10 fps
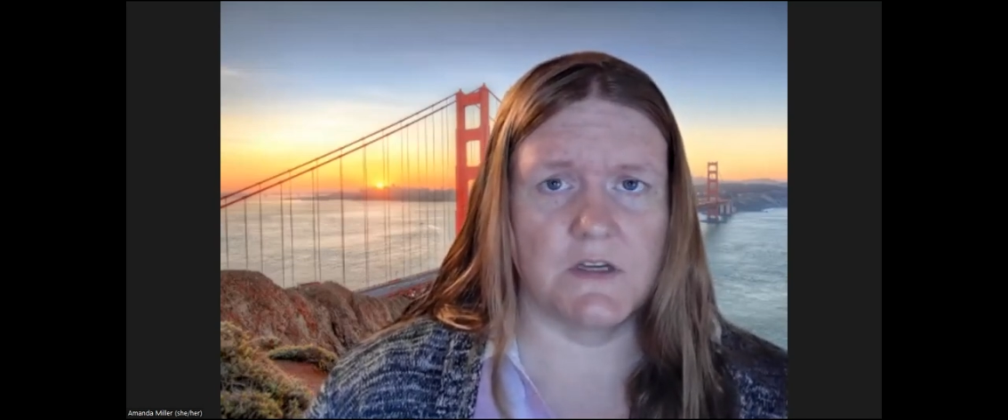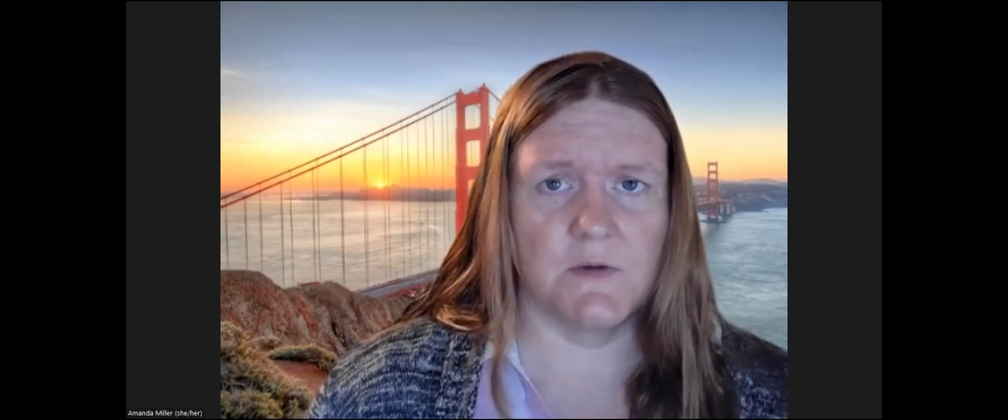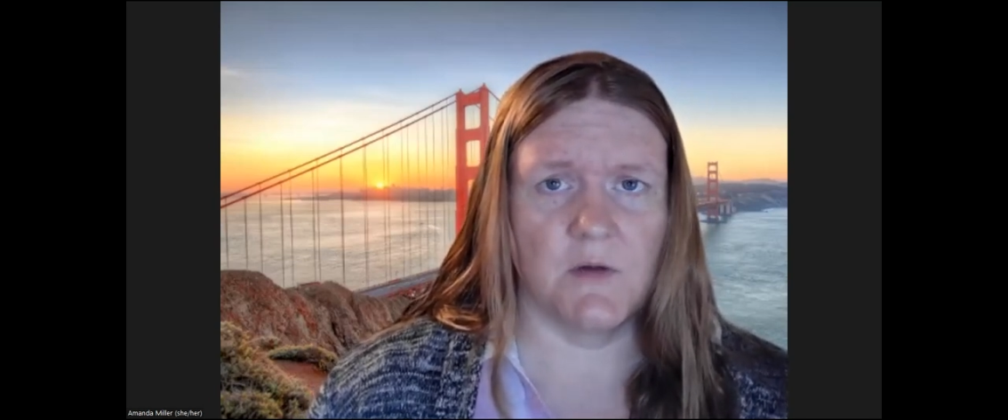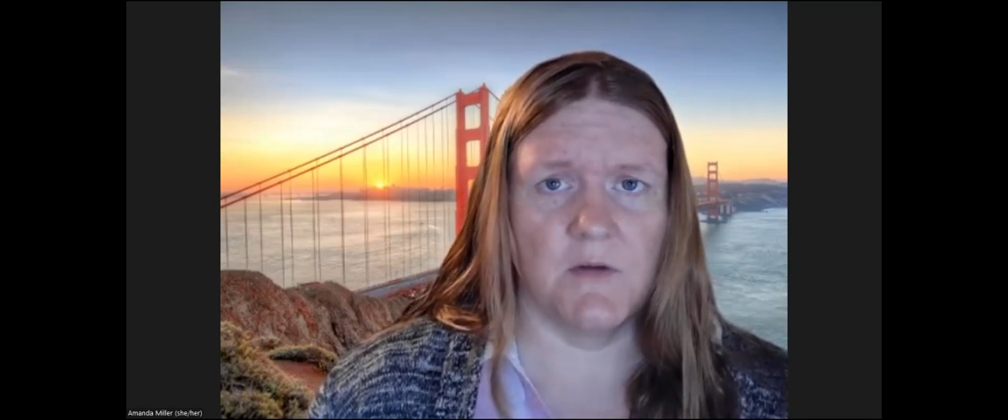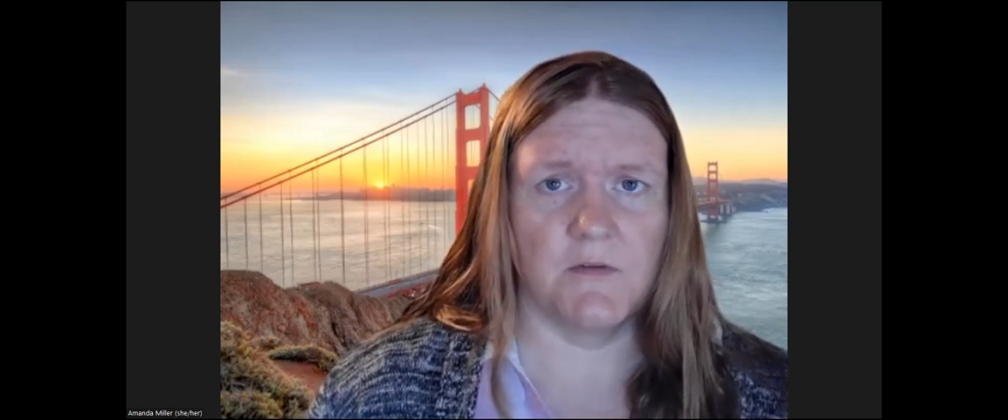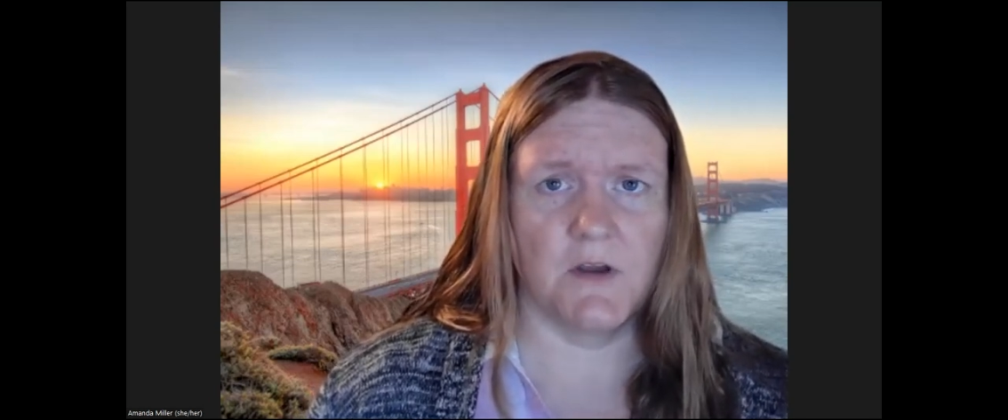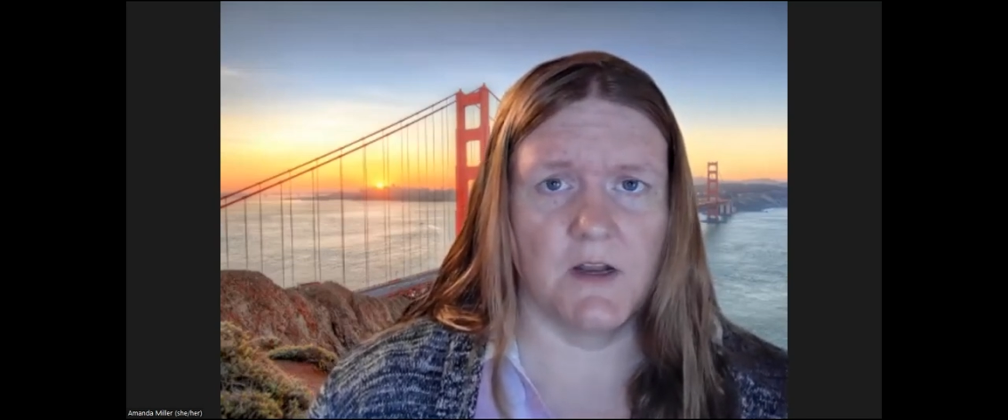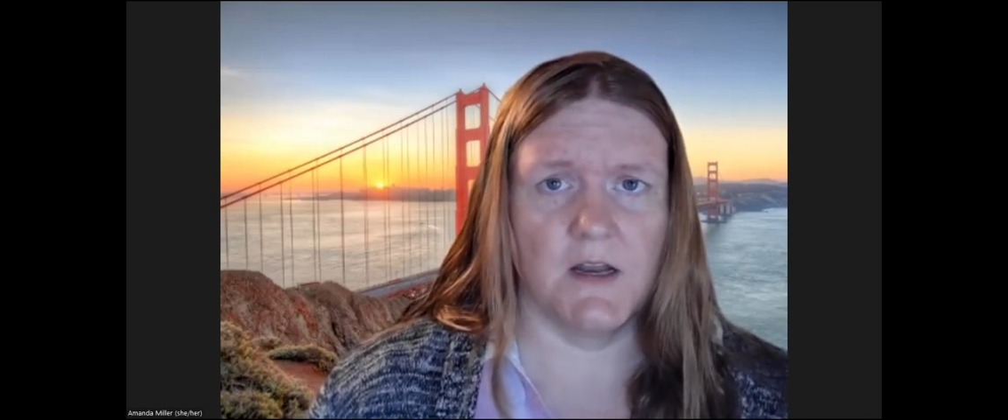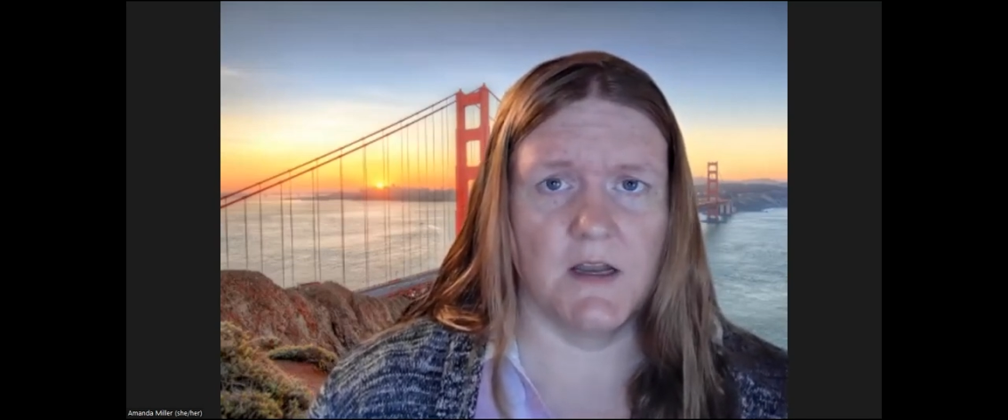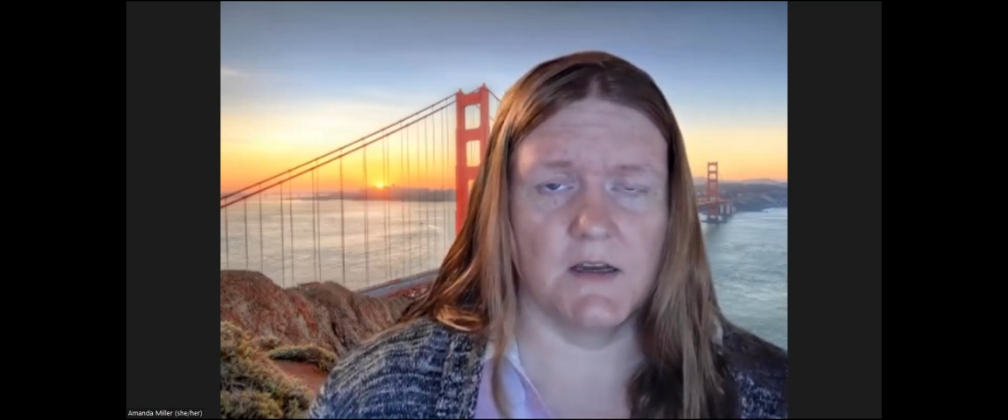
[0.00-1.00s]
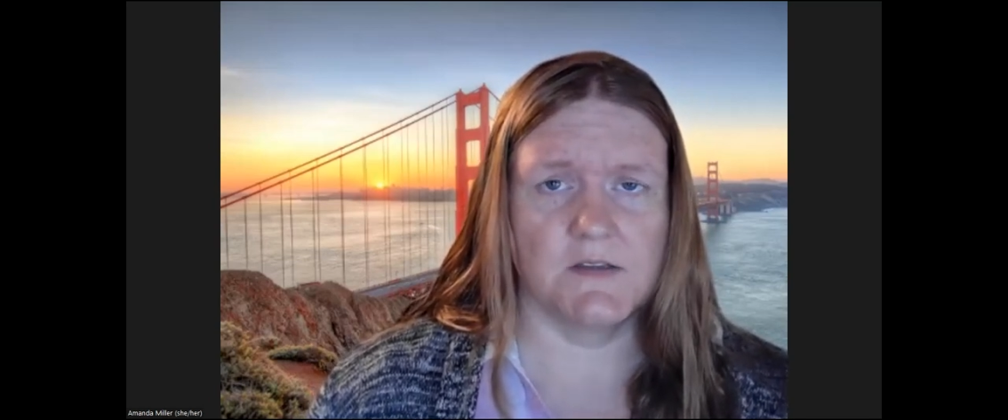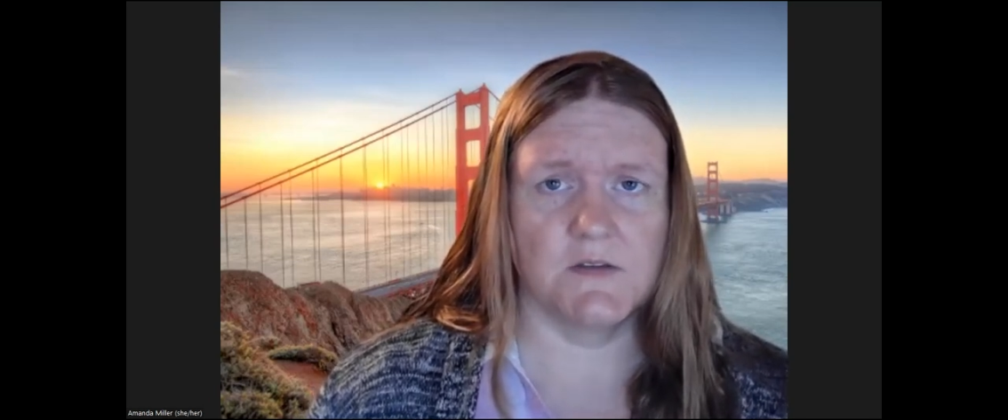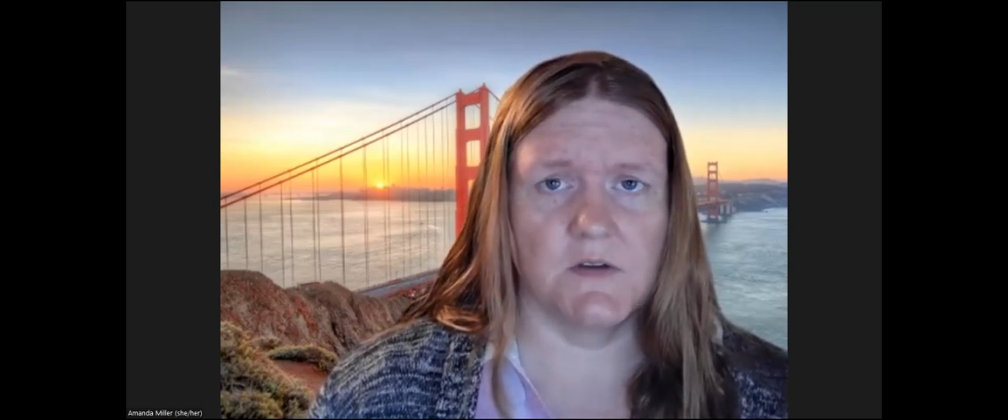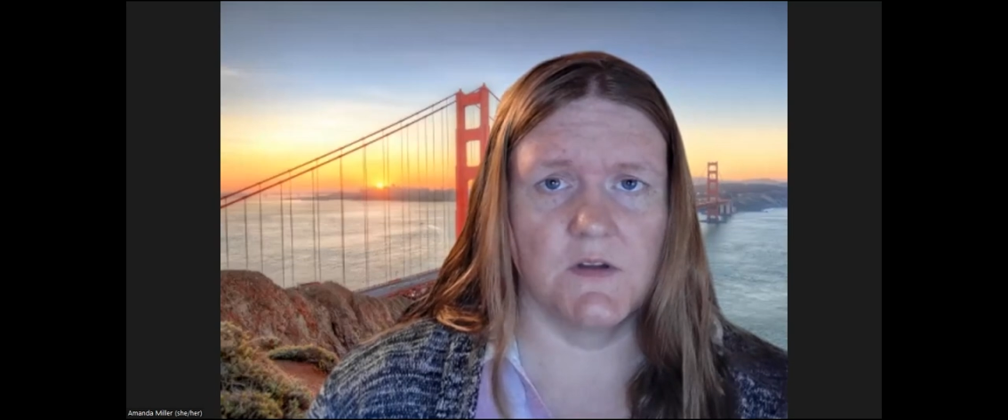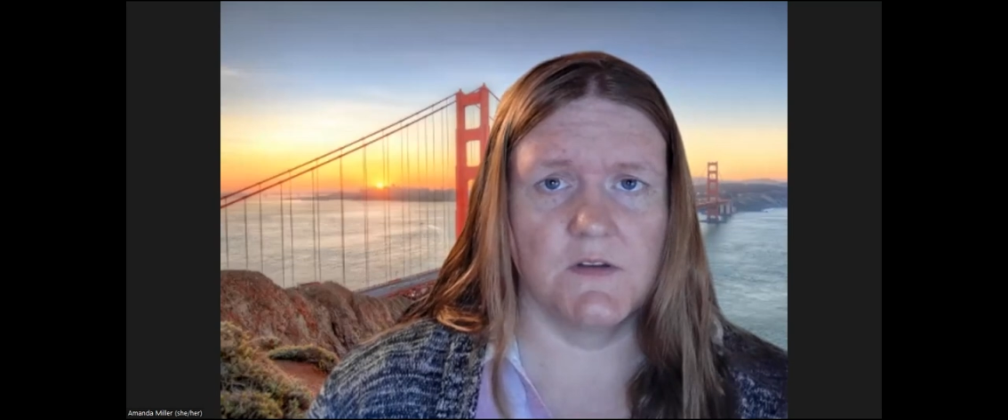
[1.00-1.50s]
experiment for kinetics,